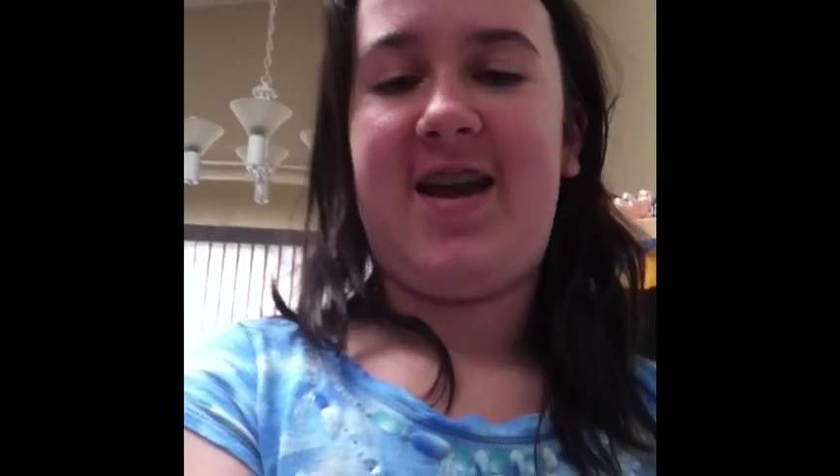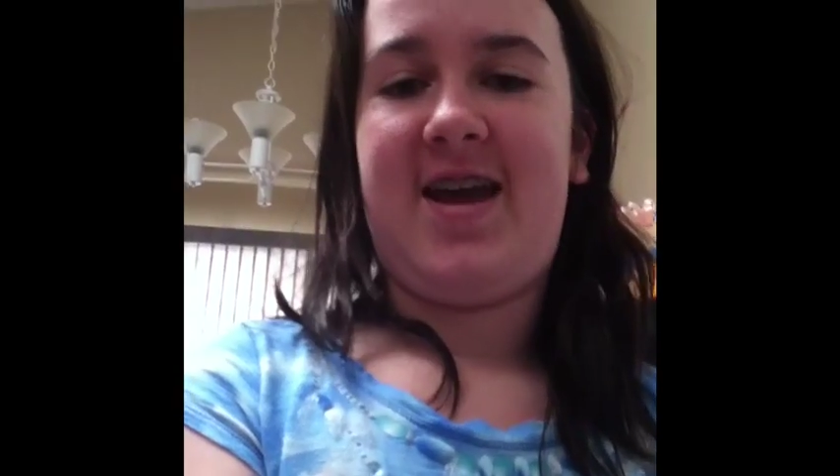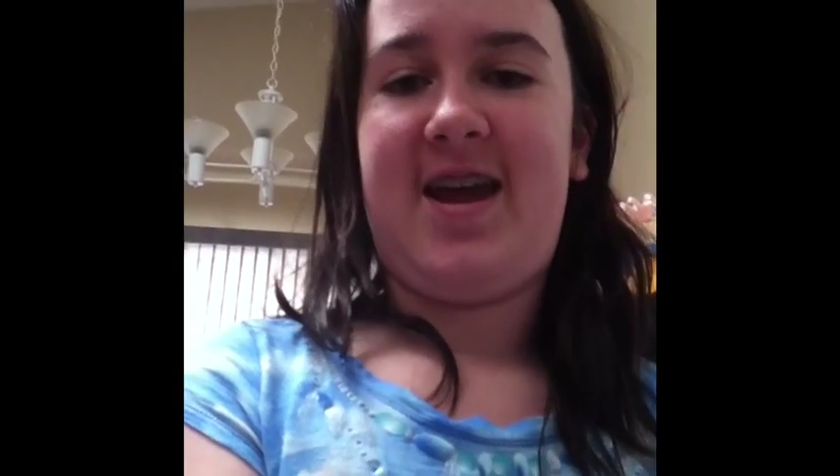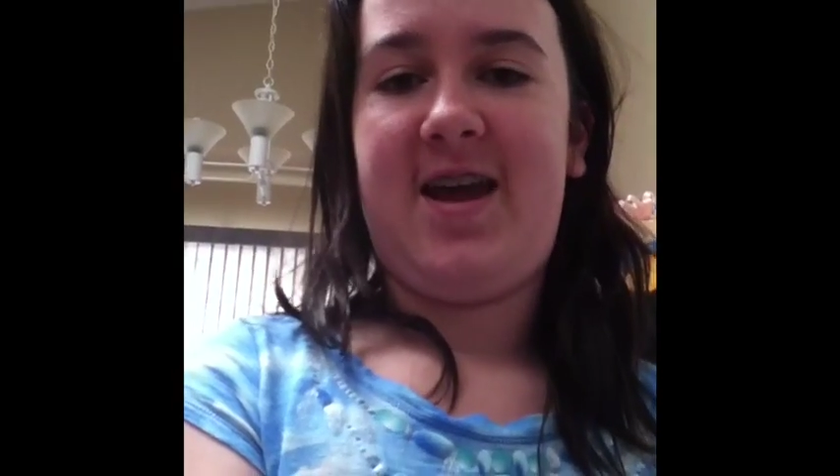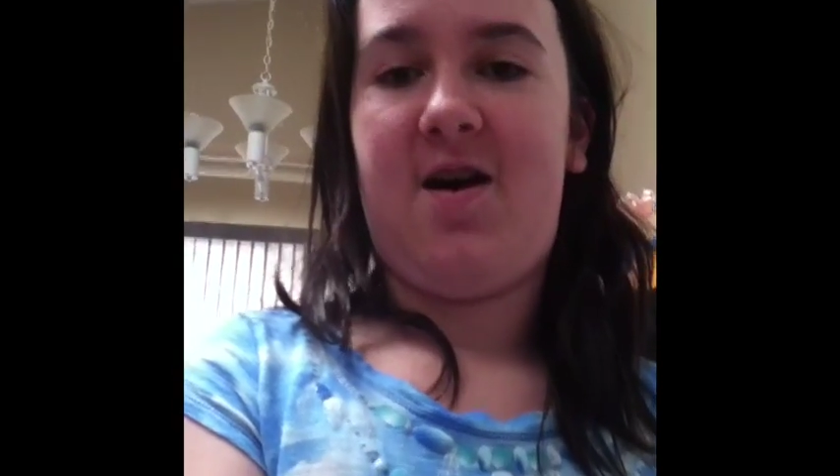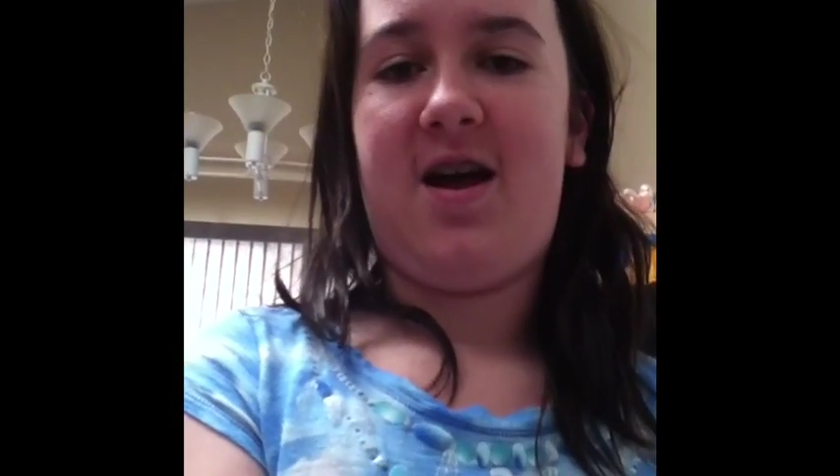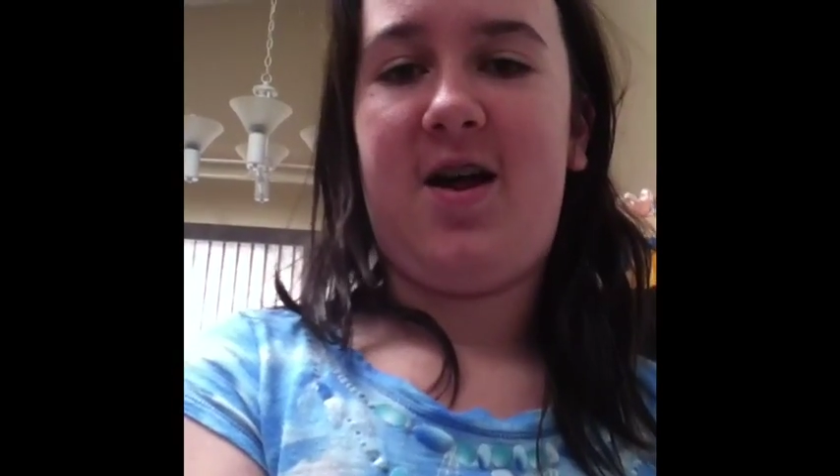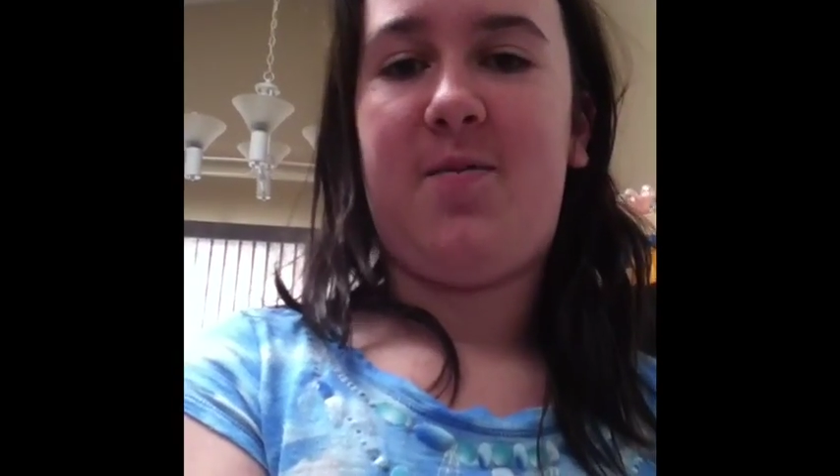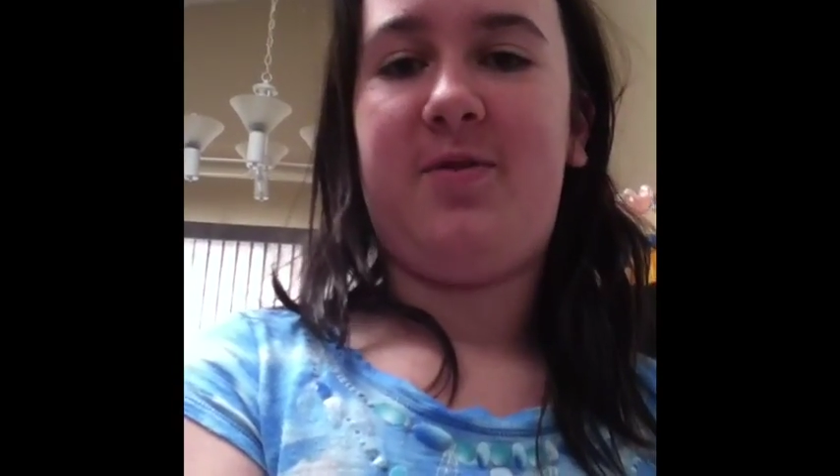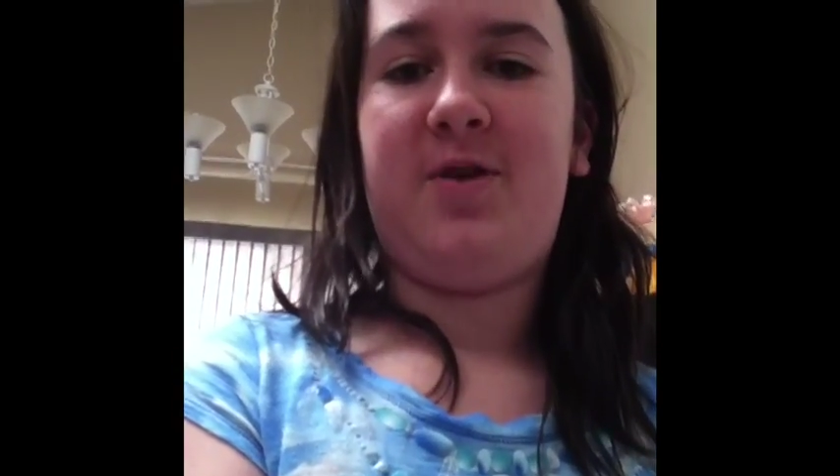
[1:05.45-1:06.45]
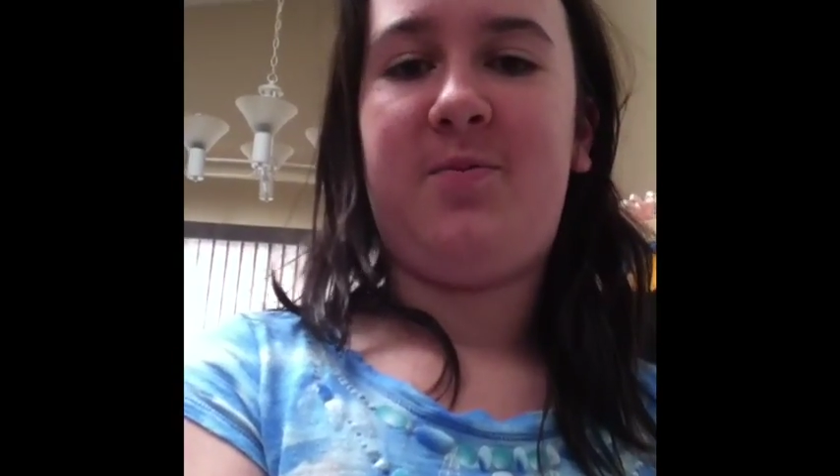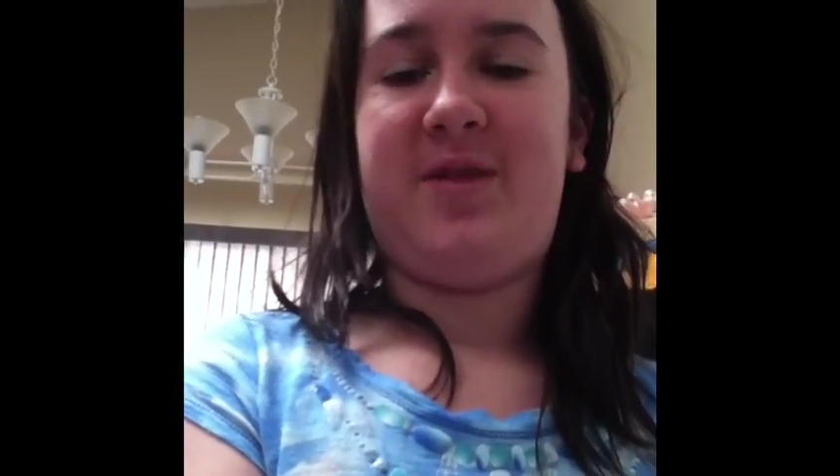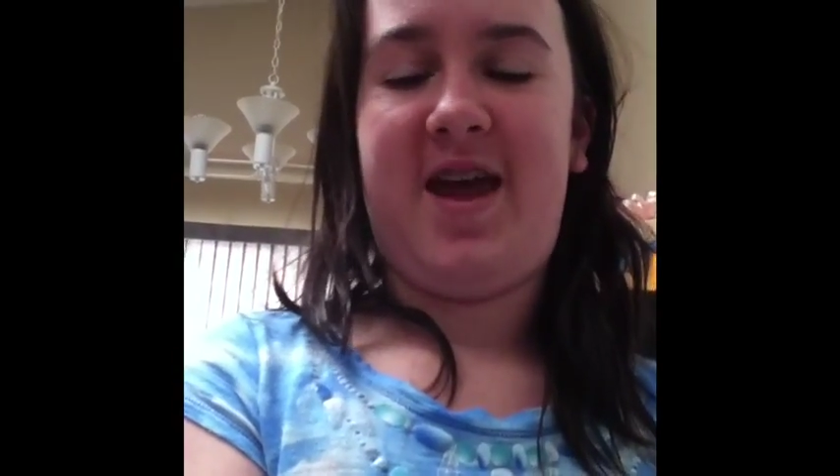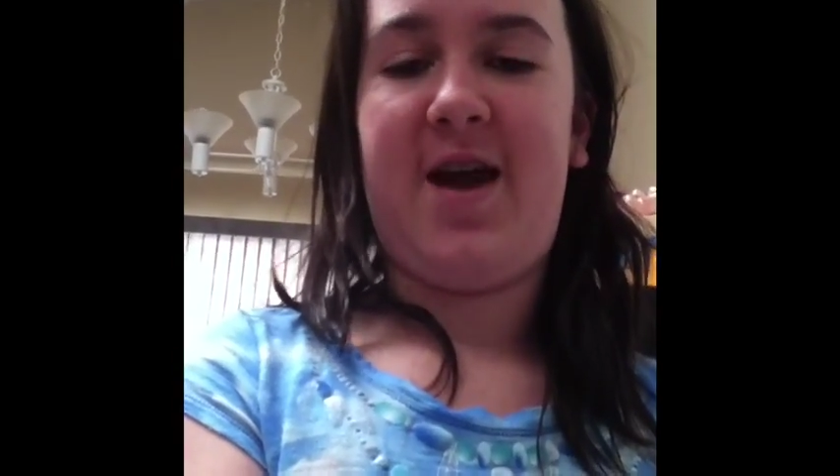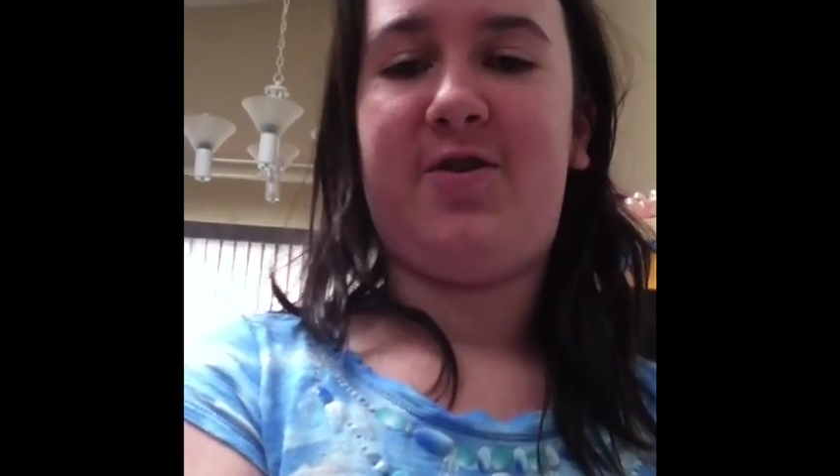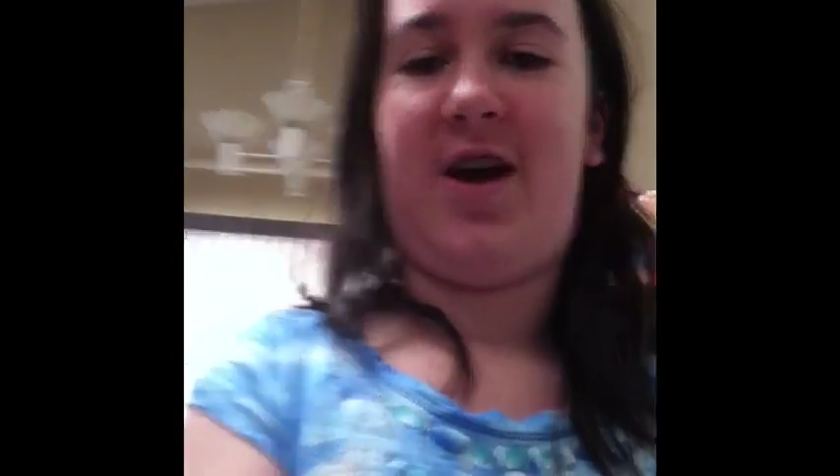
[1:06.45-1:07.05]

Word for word: a hot air balloon with a hair